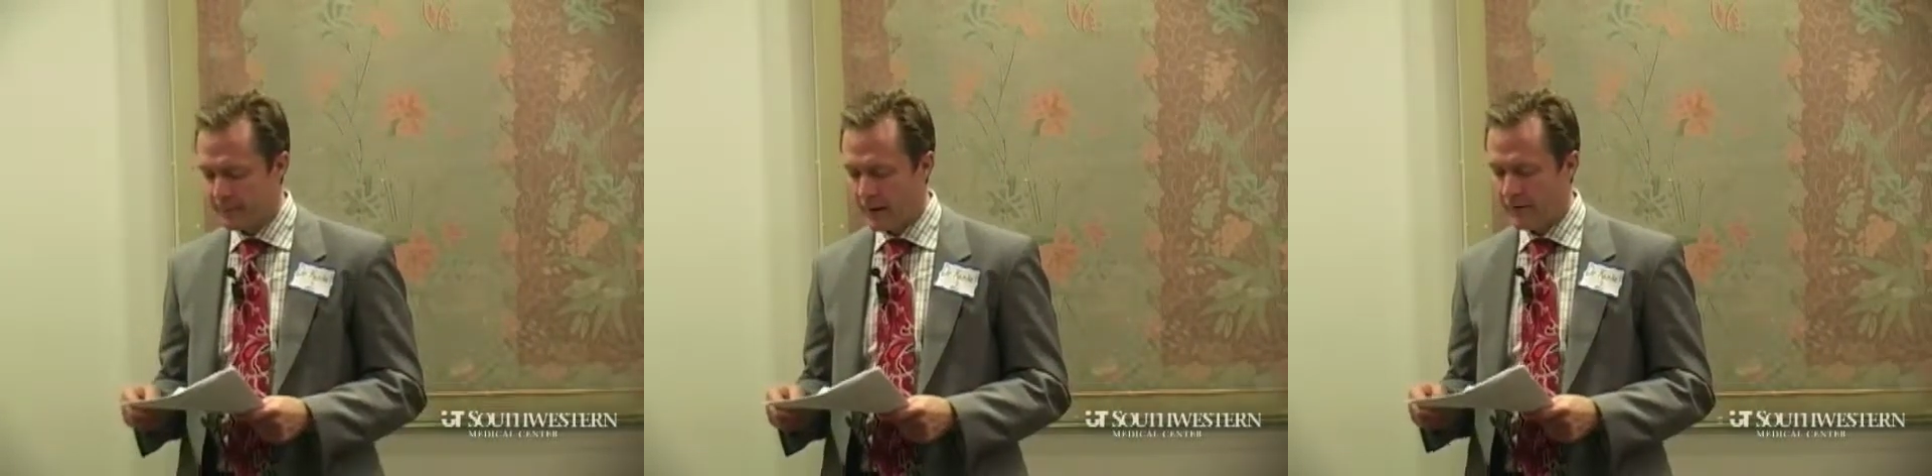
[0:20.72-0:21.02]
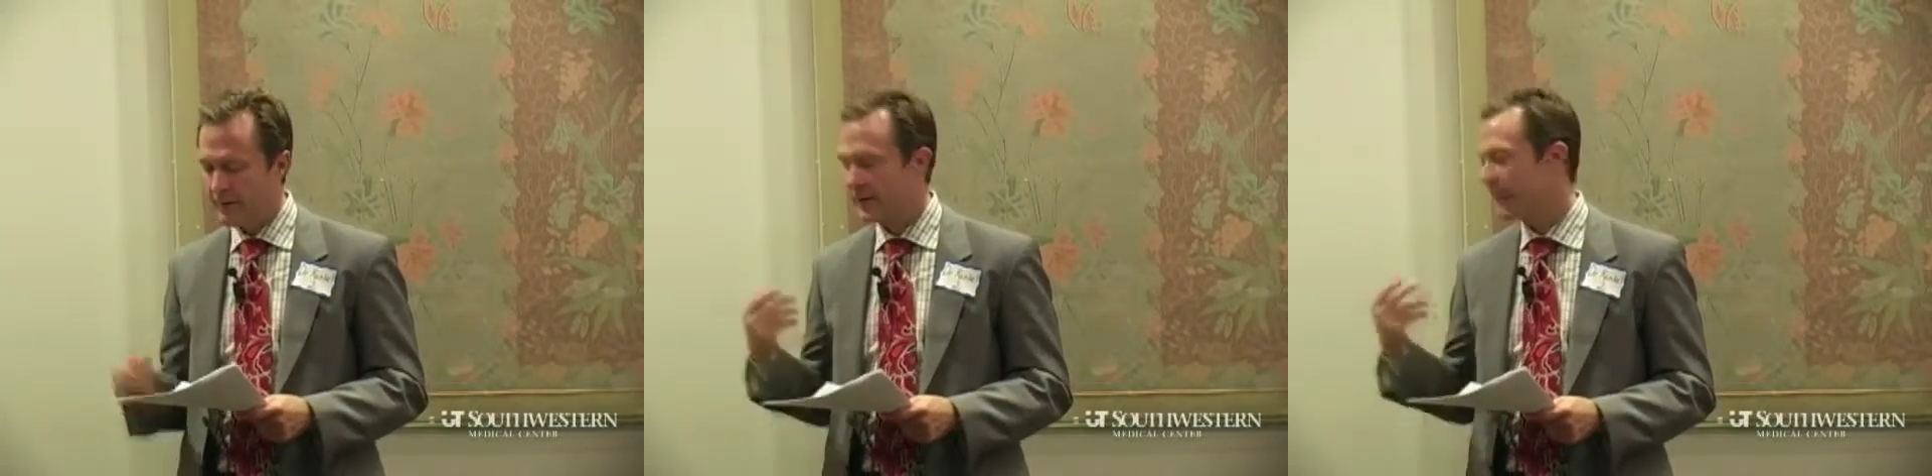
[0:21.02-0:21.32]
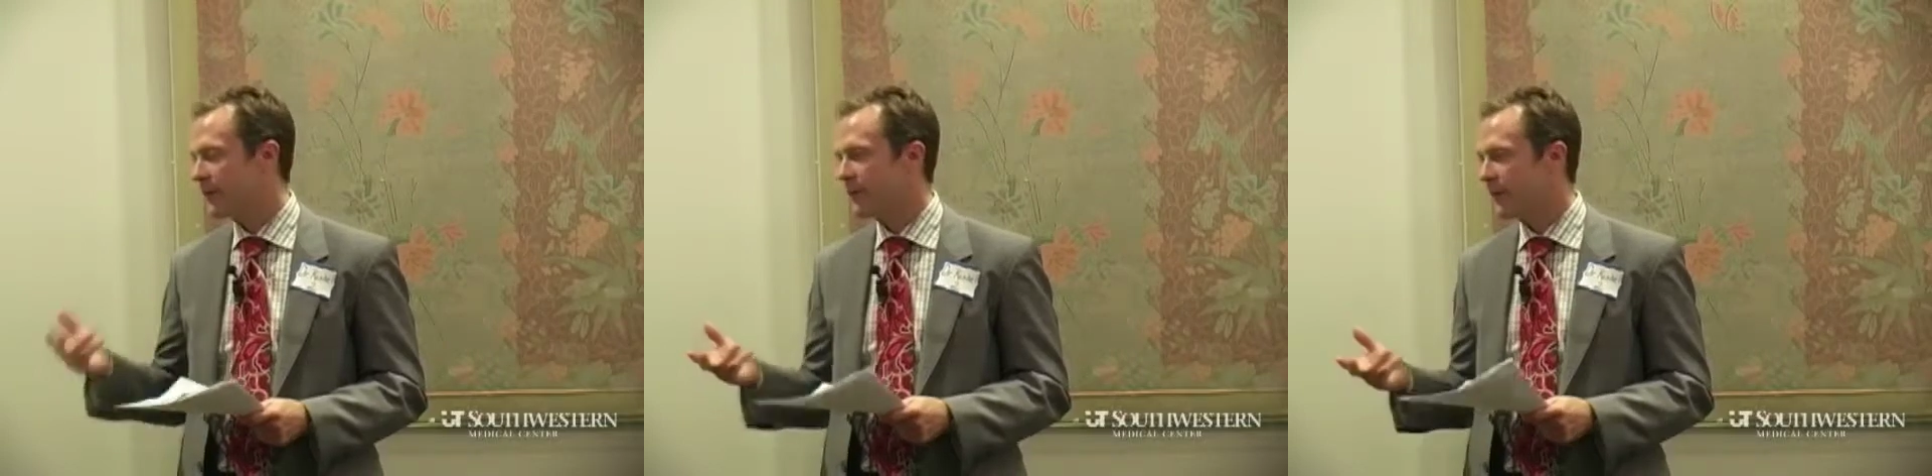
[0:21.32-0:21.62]
I
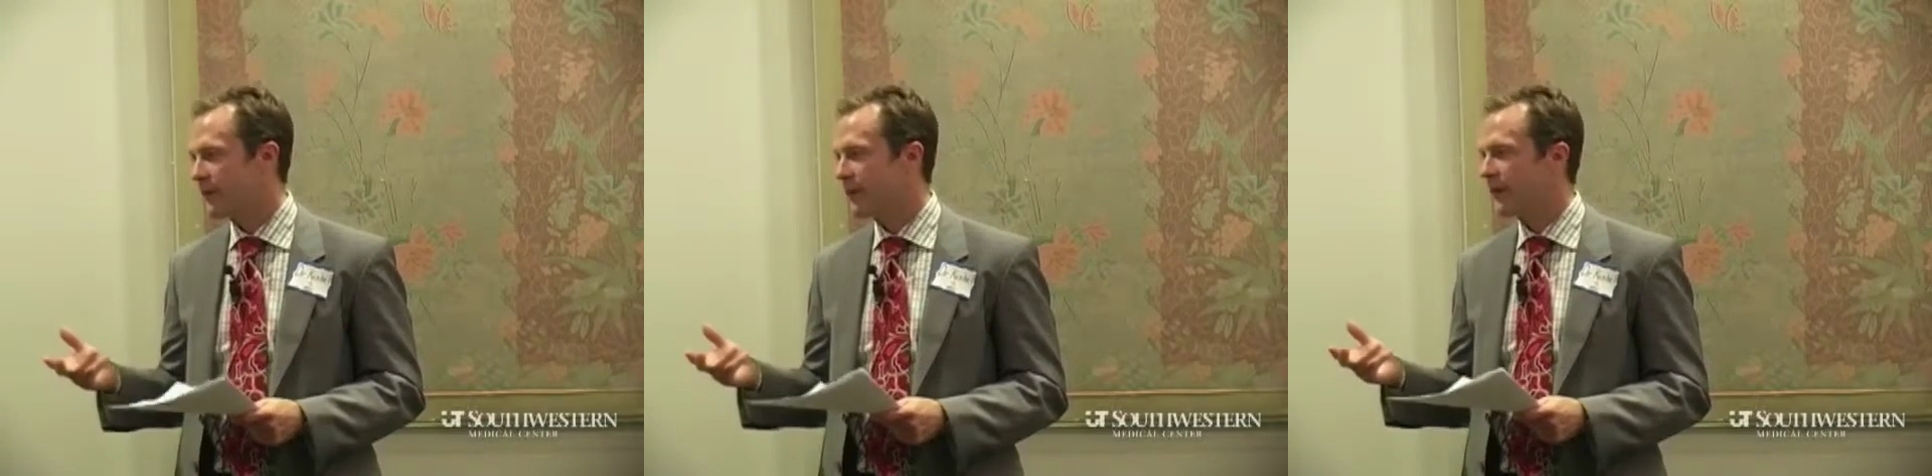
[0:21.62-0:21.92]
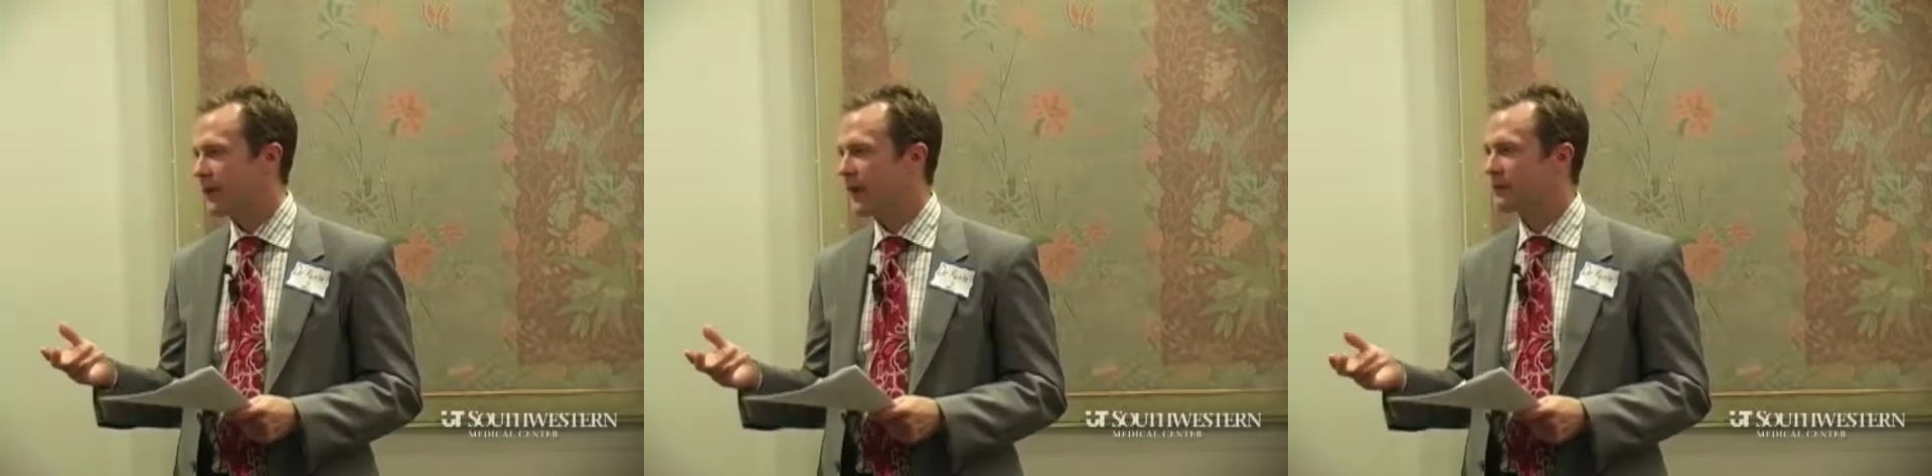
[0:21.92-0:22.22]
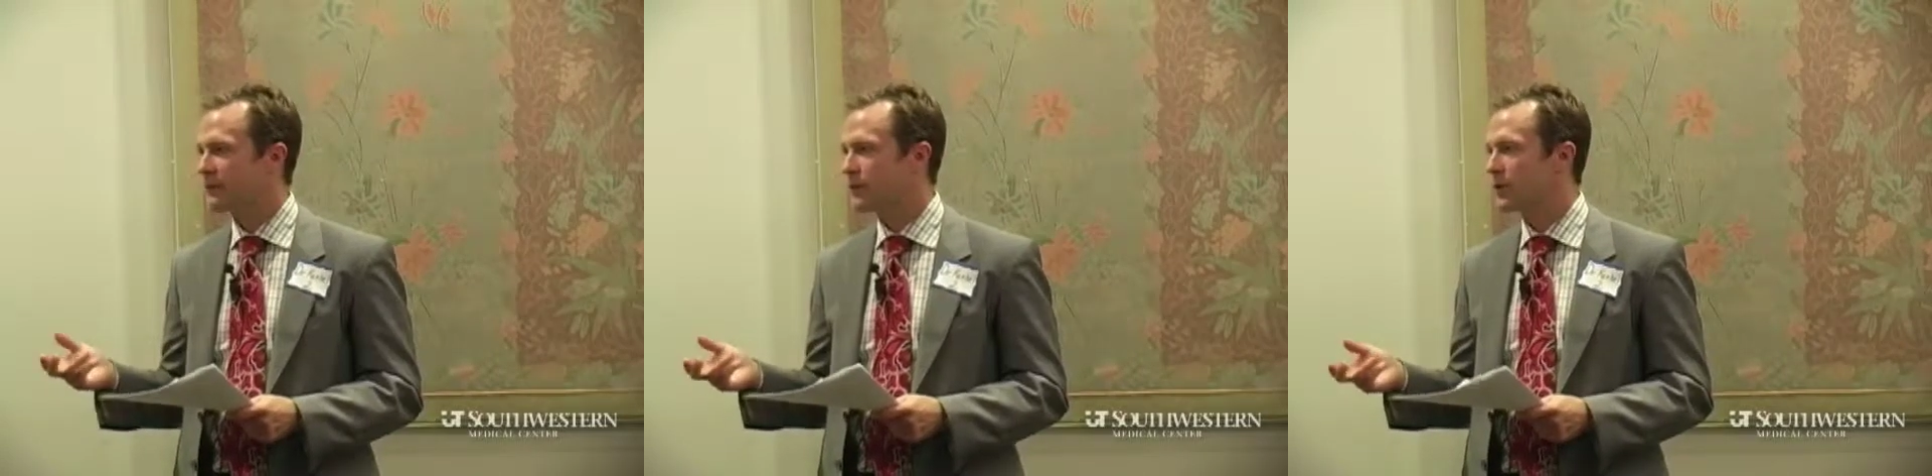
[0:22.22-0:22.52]
think the thing that you
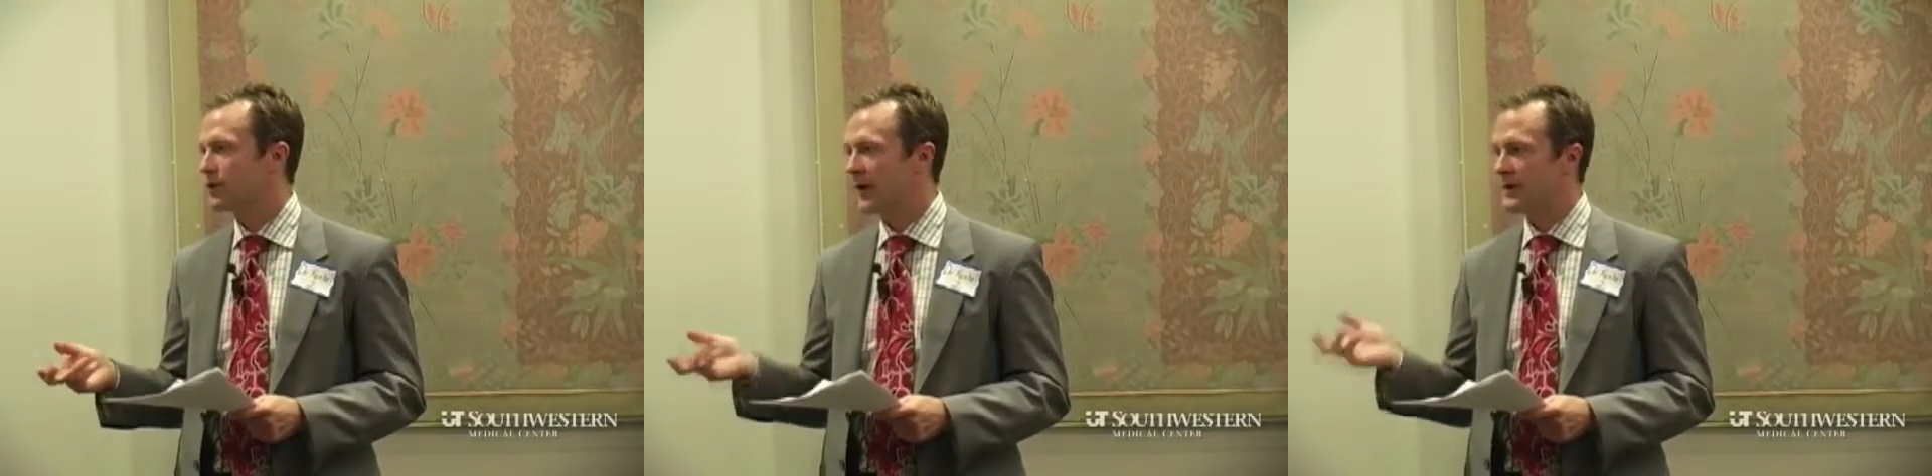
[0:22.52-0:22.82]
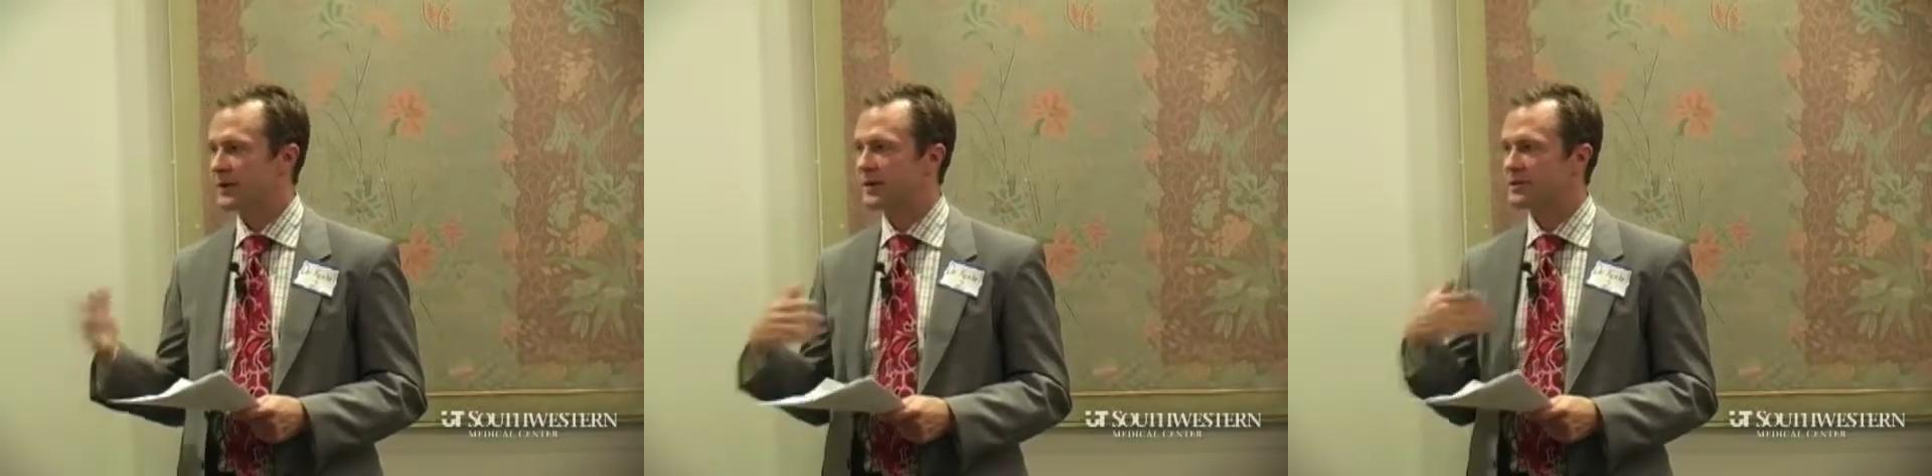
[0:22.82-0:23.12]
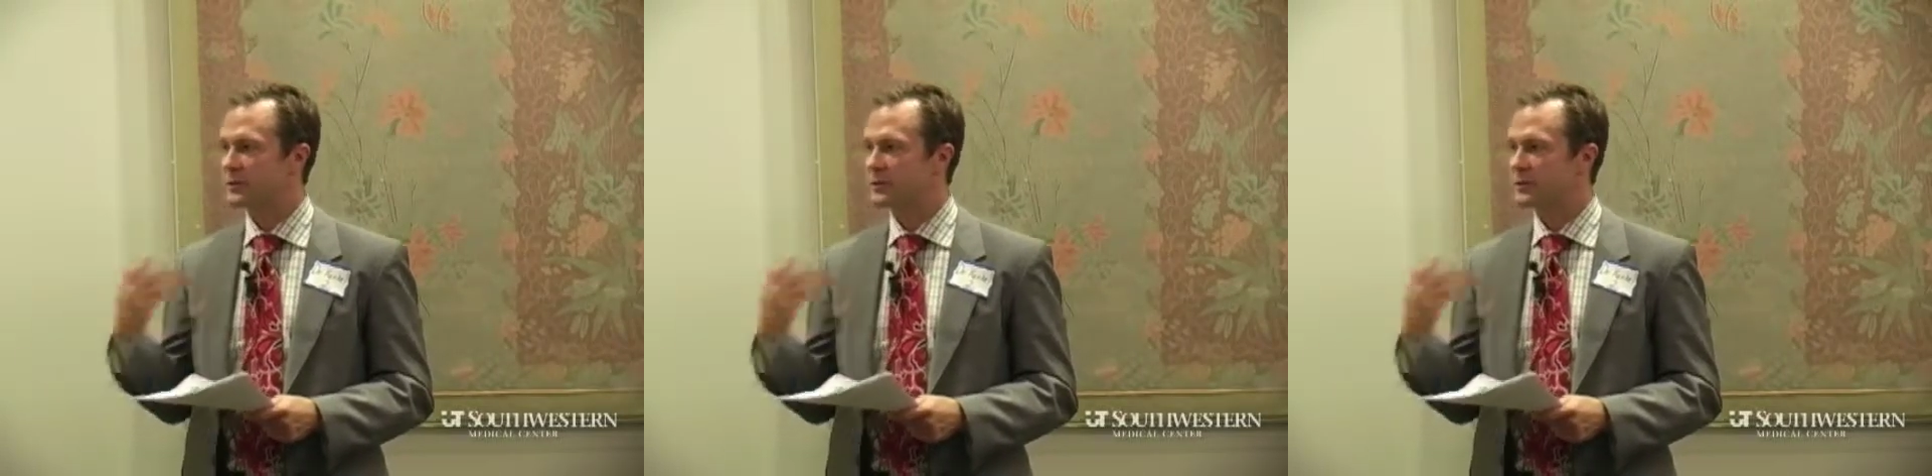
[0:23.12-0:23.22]
have to realize as